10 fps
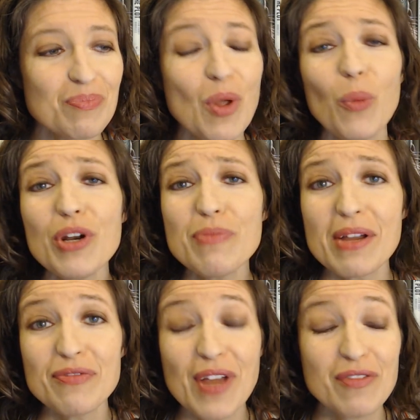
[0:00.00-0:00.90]
One of my
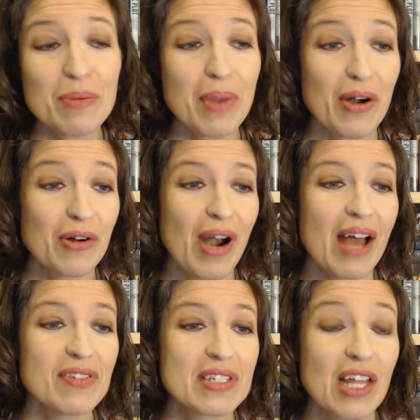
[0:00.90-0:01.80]
favorite
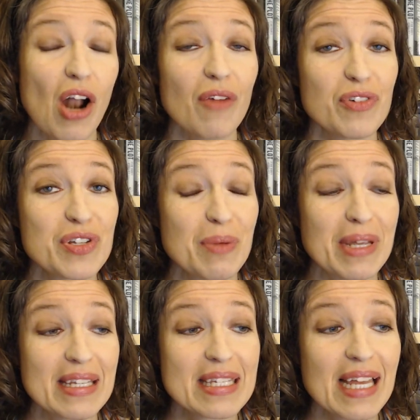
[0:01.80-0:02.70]
paragraphs that offers some
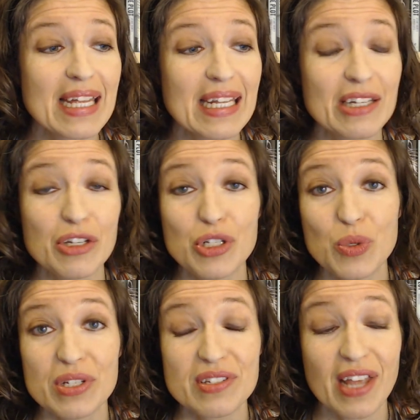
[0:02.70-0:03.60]
insight into
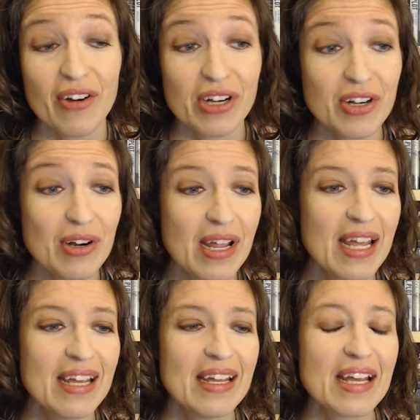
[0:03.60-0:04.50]
Judith's character
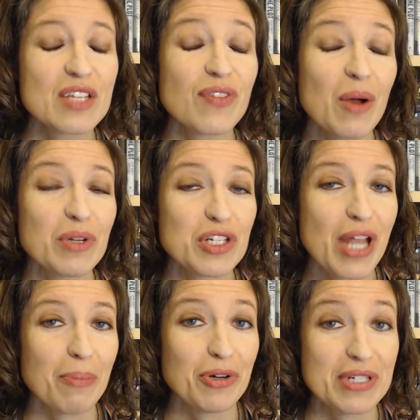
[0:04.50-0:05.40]
is found in
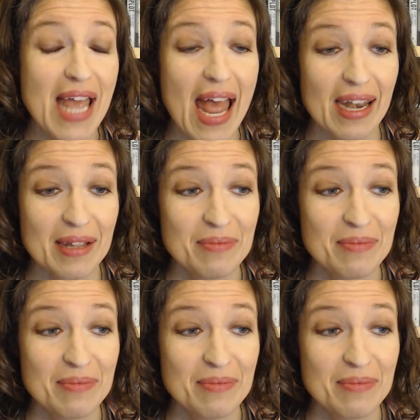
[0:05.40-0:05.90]
chapter 10.